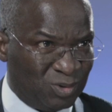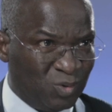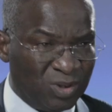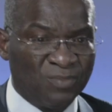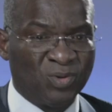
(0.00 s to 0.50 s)

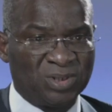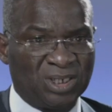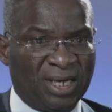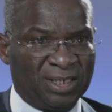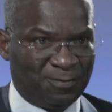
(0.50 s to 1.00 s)
So they must
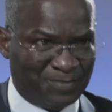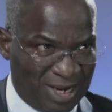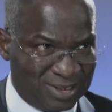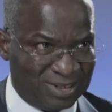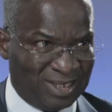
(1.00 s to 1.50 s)

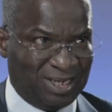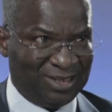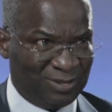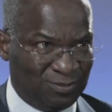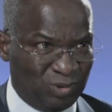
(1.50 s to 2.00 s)
expand their
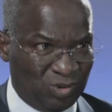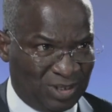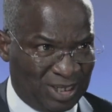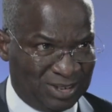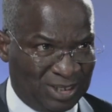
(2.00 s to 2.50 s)

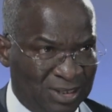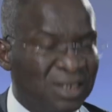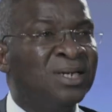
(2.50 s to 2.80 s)
distribution asset.